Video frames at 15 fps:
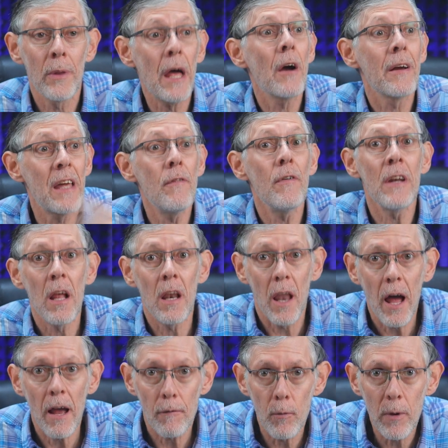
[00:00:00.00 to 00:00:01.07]
given a
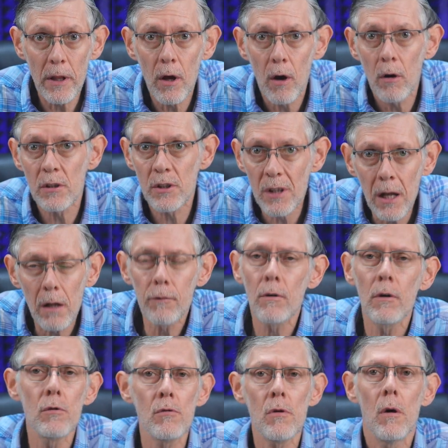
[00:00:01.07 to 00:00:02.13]
life where they are
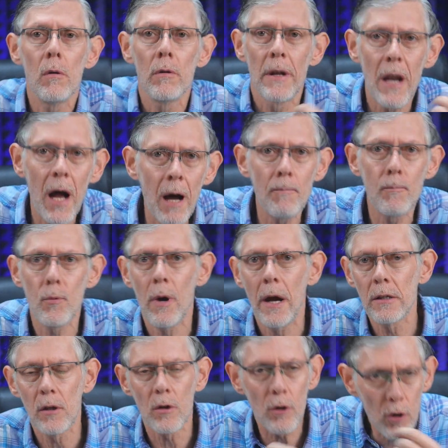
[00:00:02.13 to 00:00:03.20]
self-controlled and
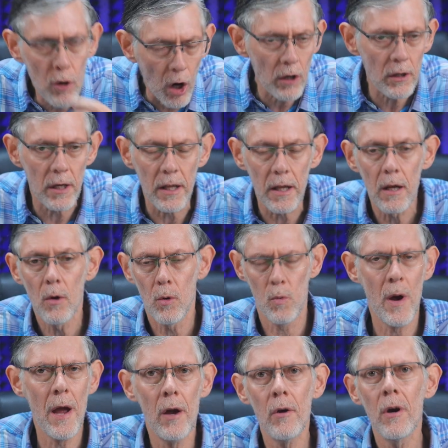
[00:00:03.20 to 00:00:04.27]
upright and godly.
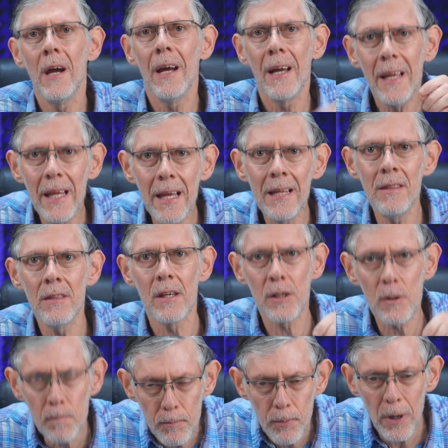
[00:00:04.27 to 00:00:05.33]
Where? In this
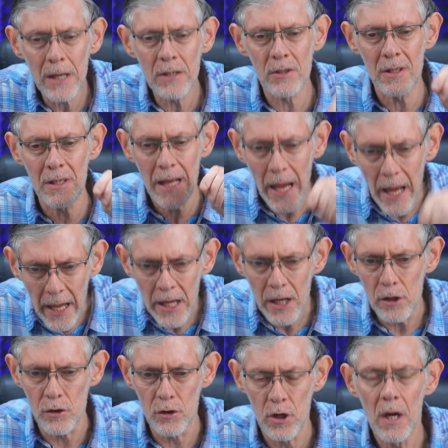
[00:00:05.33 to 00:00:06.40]
present
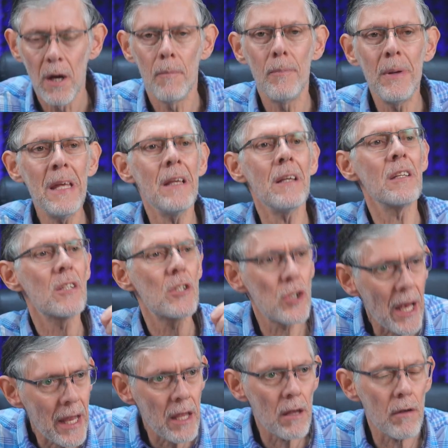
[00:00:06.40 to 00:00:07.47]
age, being
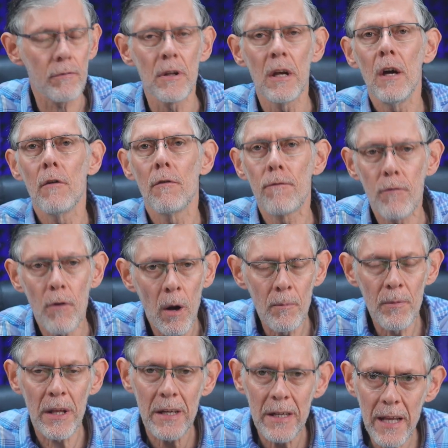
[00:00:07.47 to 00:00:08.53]
saved from
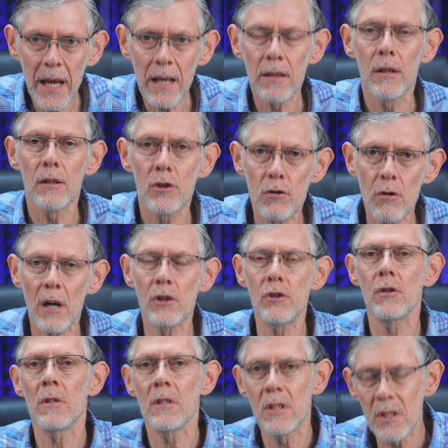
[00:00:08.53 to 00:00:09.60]
the death,
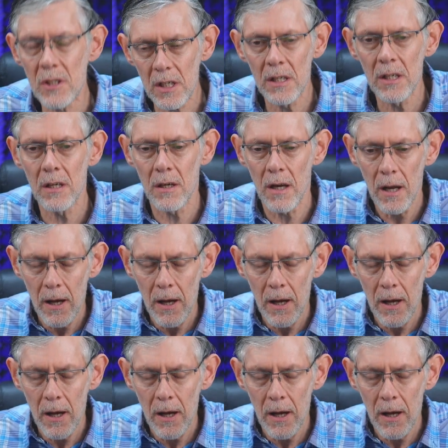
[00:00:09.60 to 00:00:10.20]
destruction, sin, and